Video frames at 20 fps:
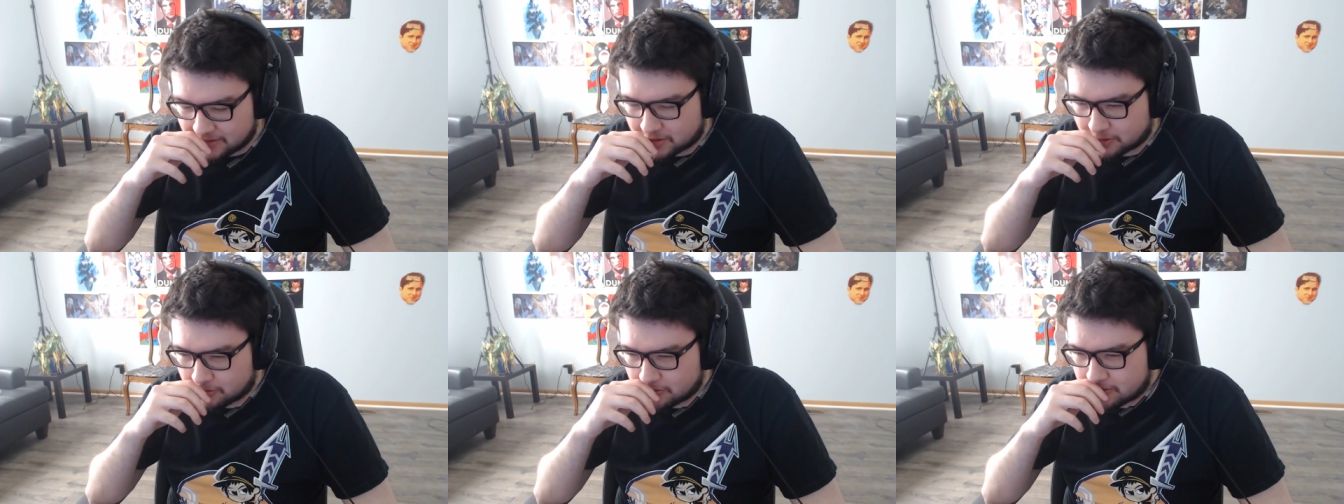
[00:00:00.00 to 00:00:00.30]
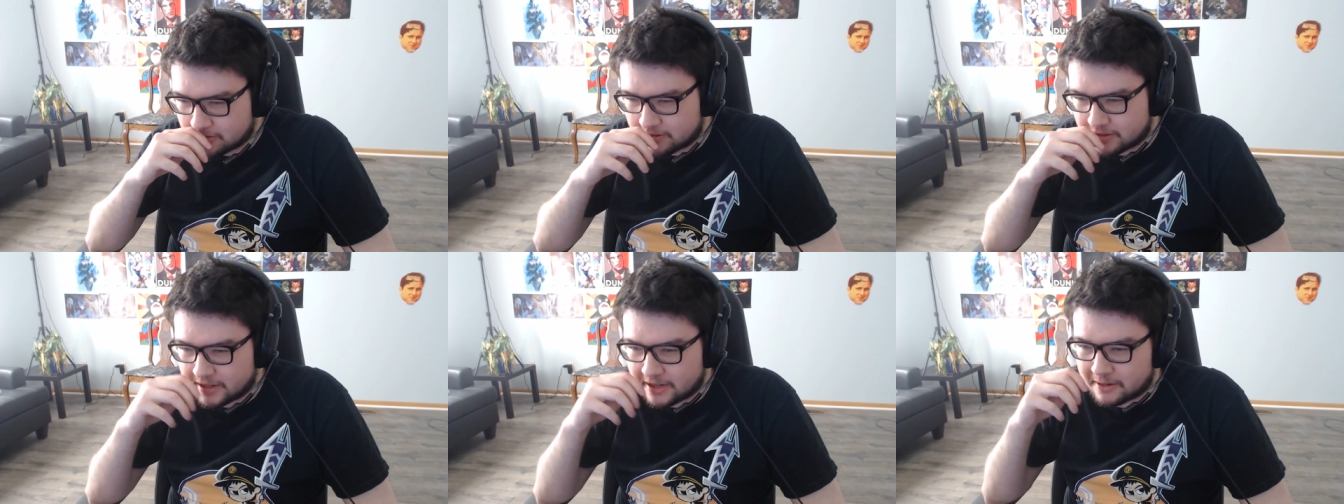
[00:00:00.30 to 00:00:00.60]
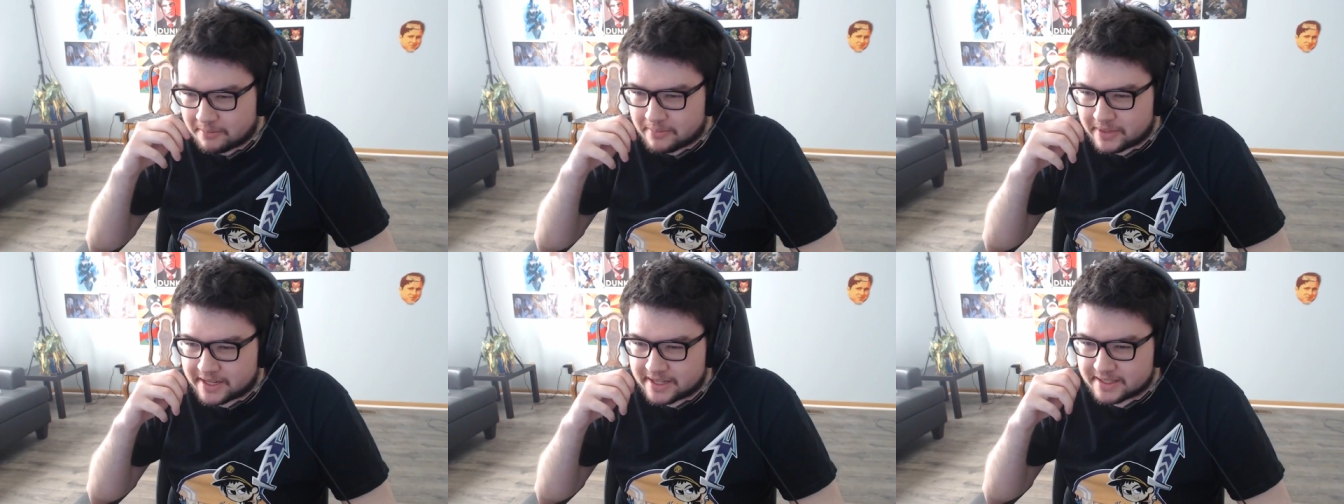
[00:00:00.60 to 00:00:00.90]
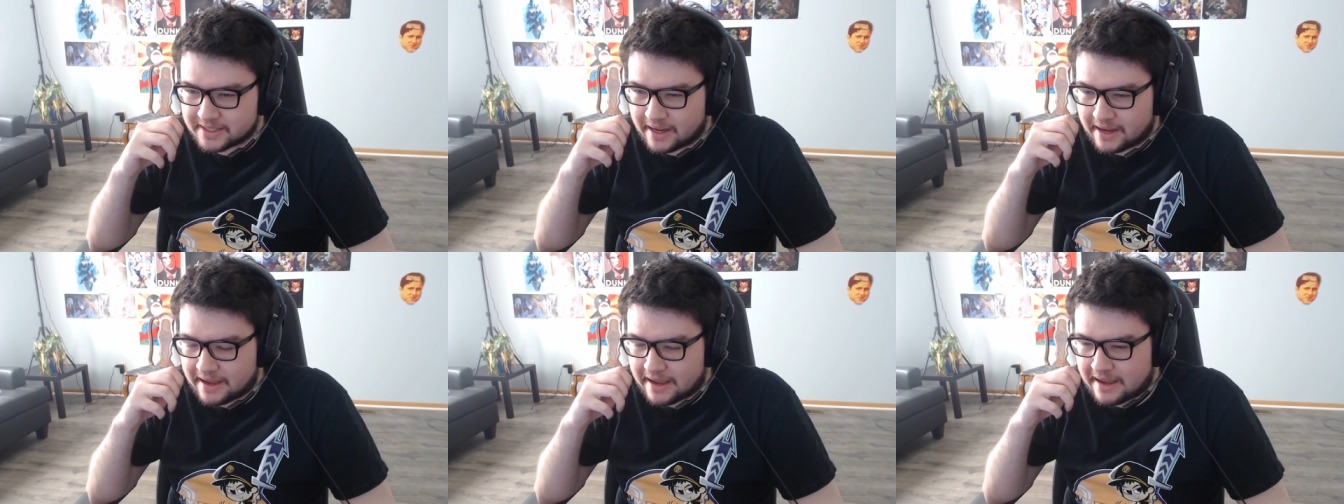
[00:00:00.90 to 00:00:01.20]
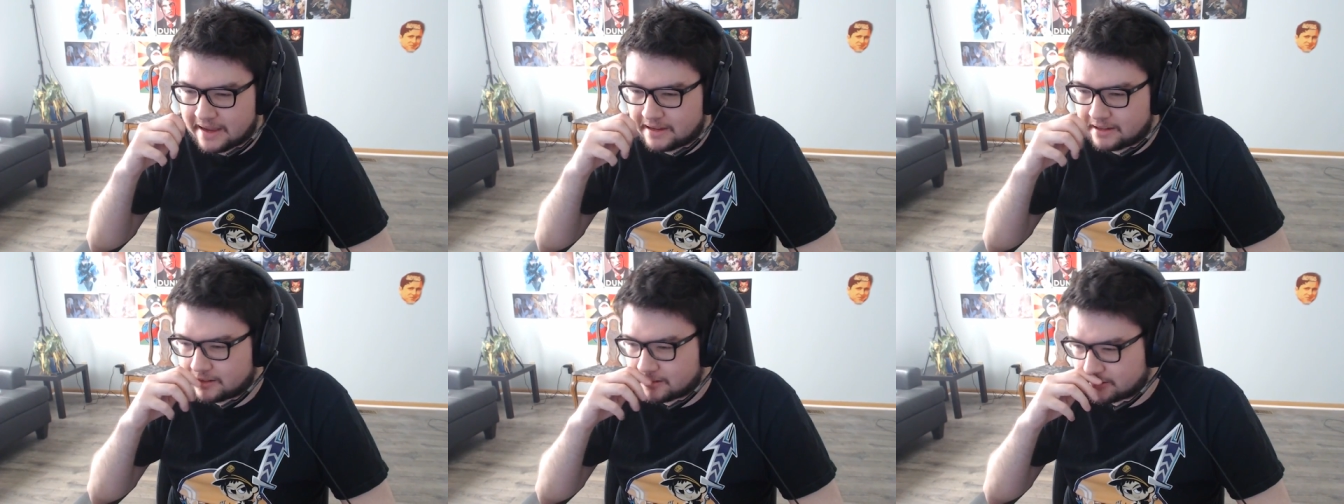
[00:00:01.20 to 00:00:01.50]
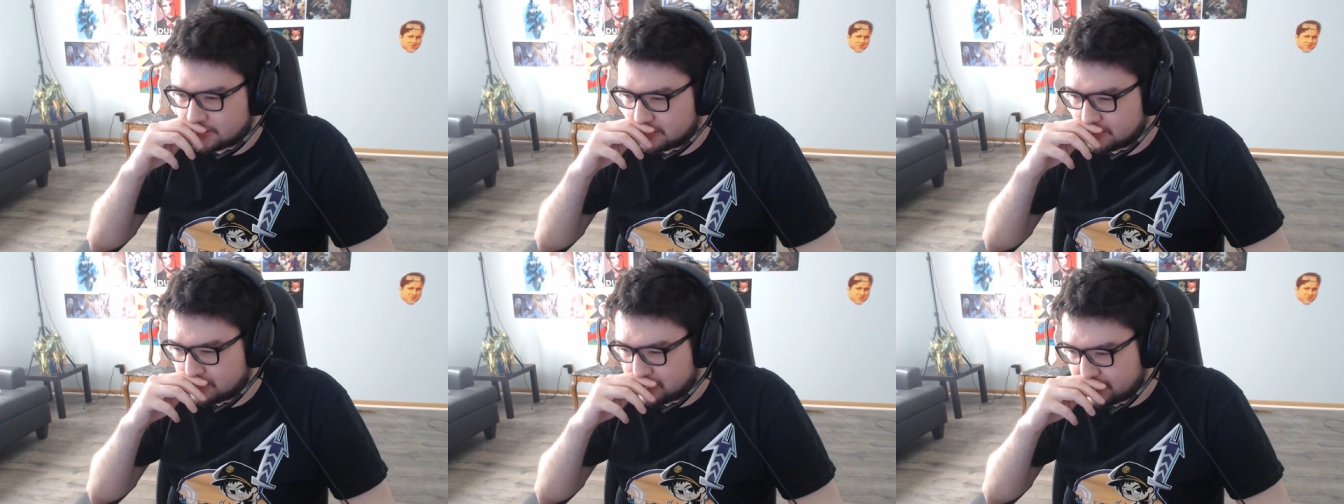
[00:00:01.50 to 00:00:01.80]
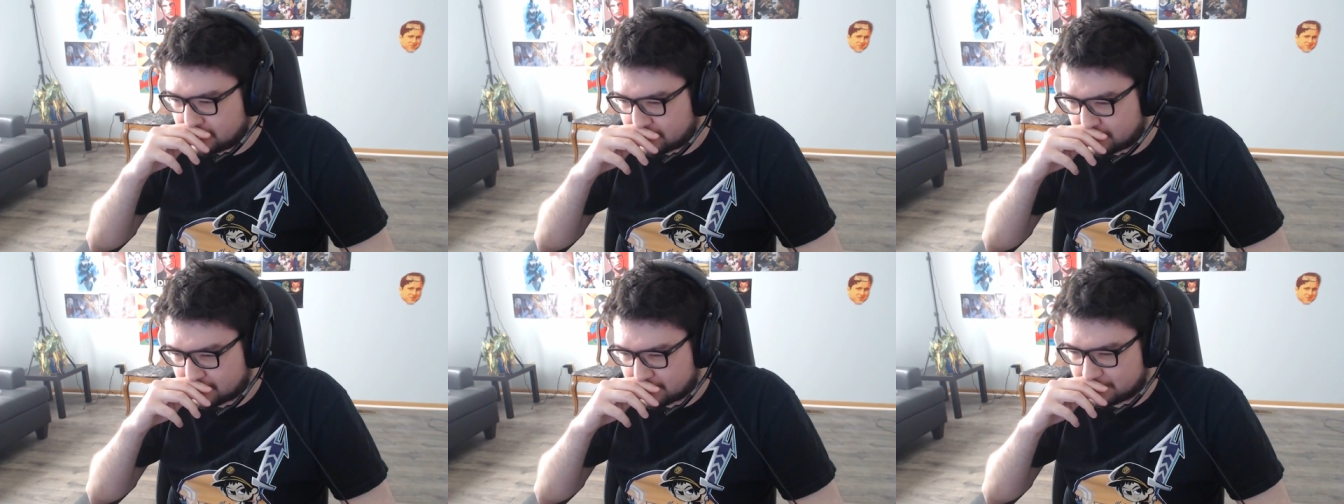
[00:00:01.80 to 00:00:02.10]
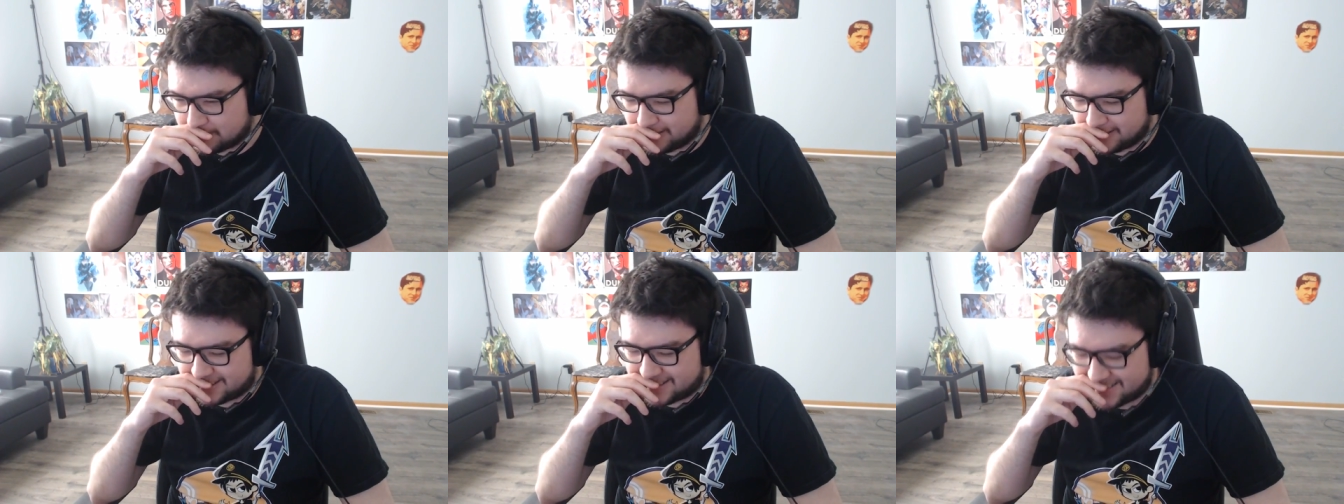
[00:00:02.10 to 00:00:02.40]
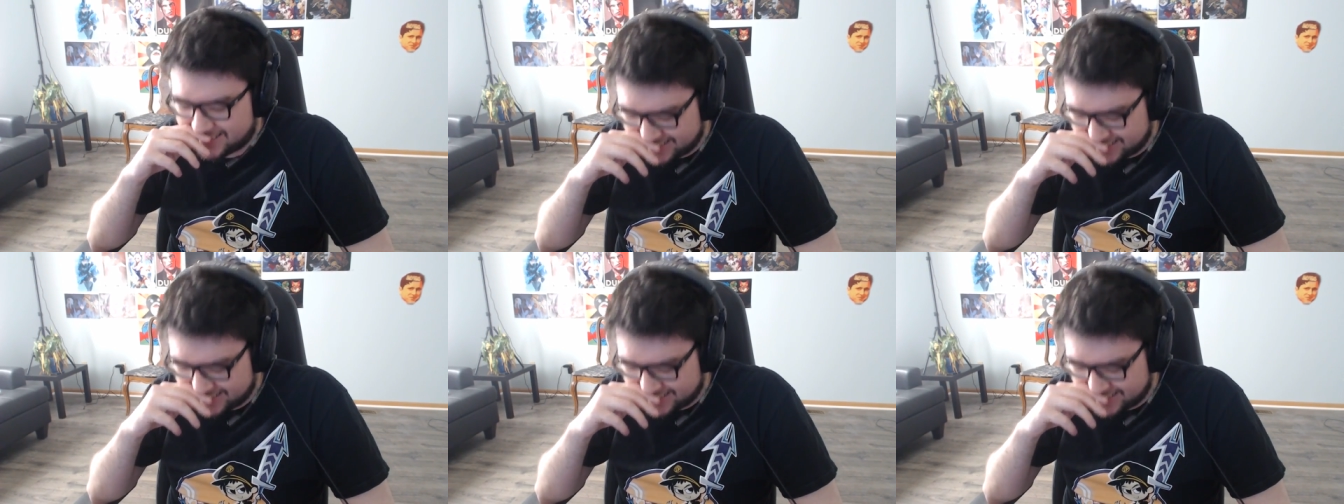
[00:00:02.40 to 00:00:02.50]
threw it up because I hate herbal tea.